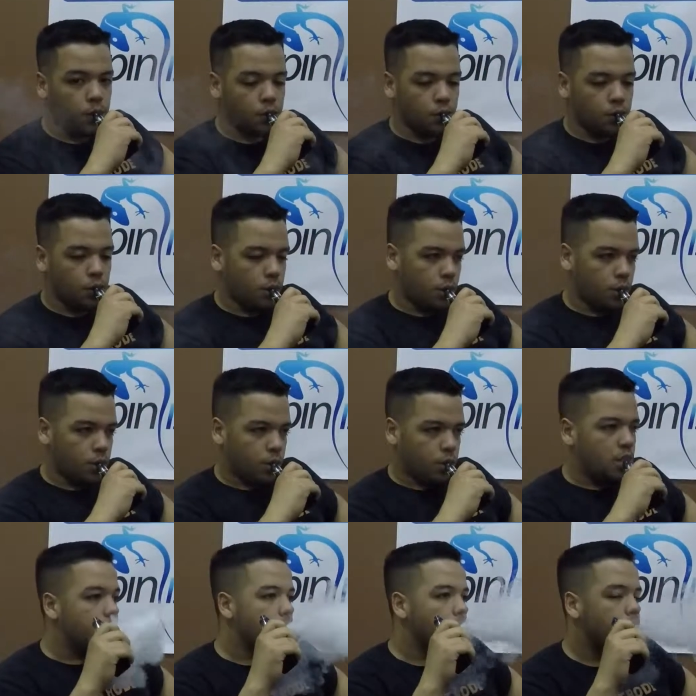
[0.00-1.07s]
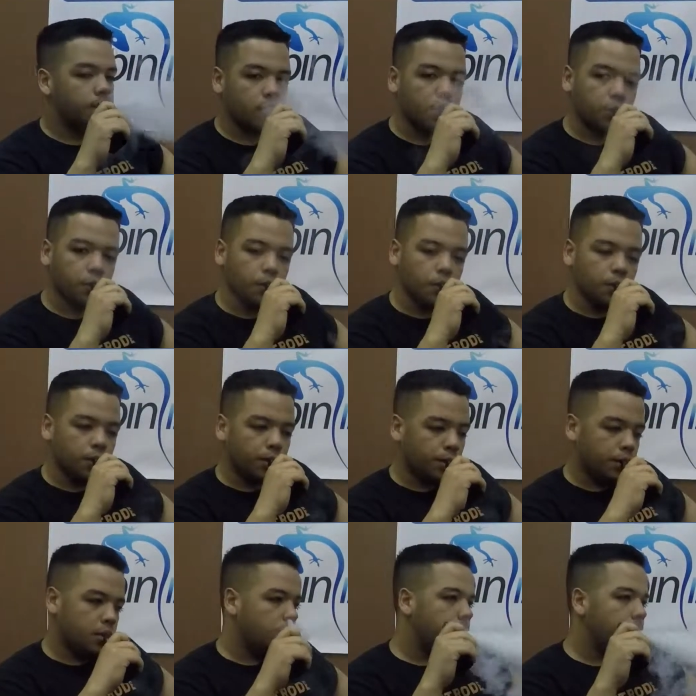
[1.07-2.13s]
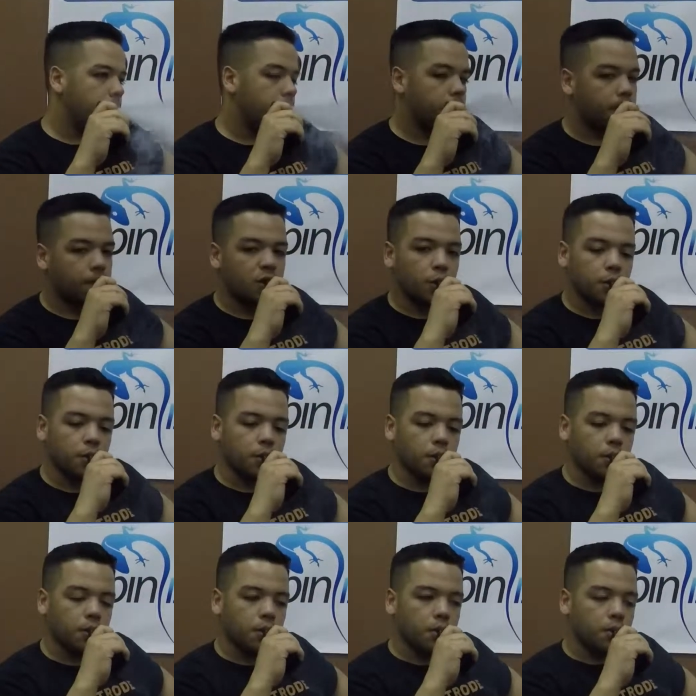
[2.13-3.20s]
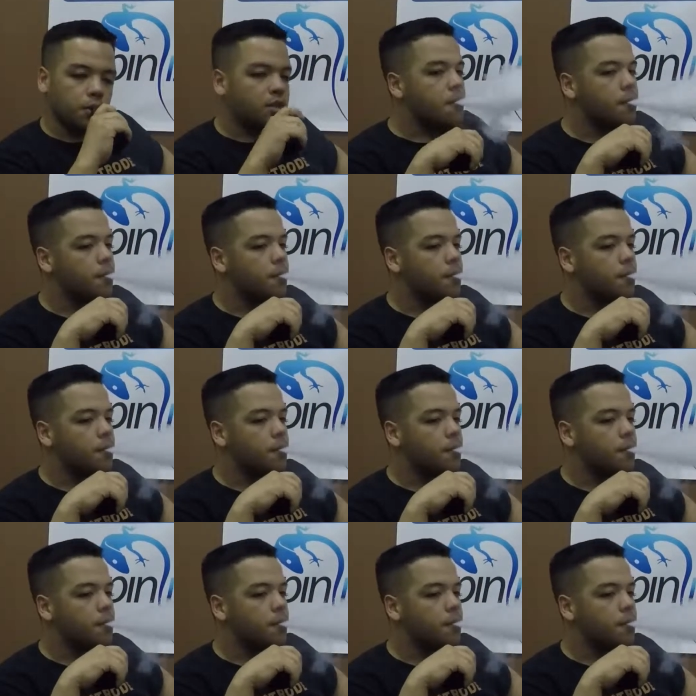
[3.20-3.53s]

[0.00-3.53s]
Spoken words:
Nothing is said.